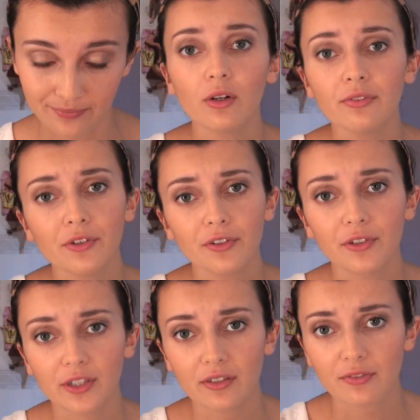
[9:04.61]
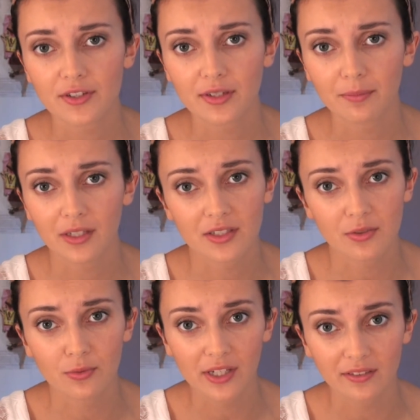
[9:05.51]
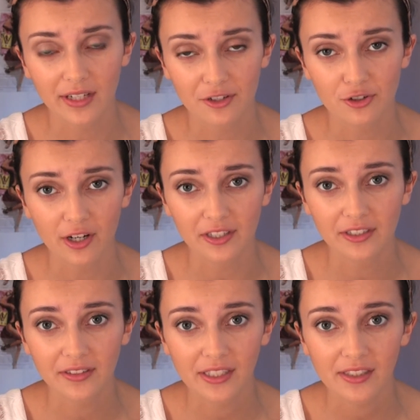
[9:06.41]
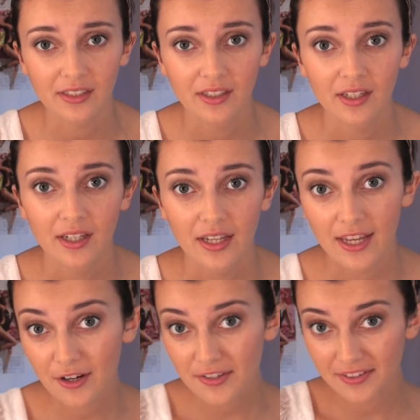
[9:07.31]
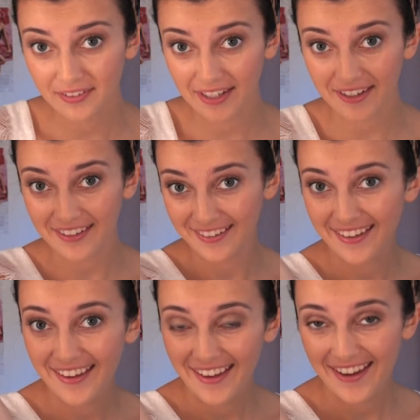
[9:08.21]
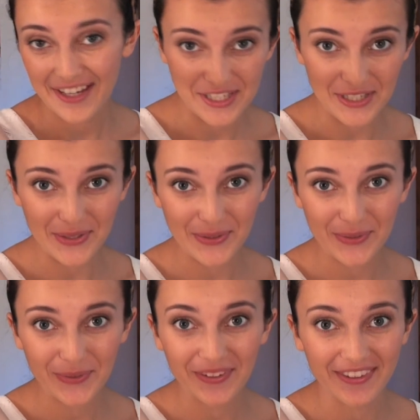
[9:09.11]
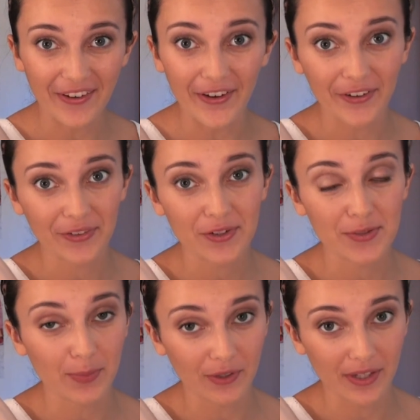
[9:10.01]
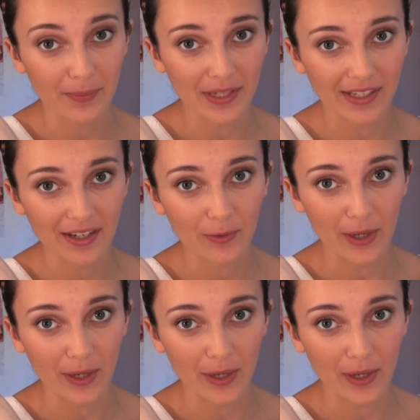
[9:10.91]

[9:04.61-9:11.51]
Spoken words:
Or if you're looking for something to read electronically, here's a link to the author's Beautypedia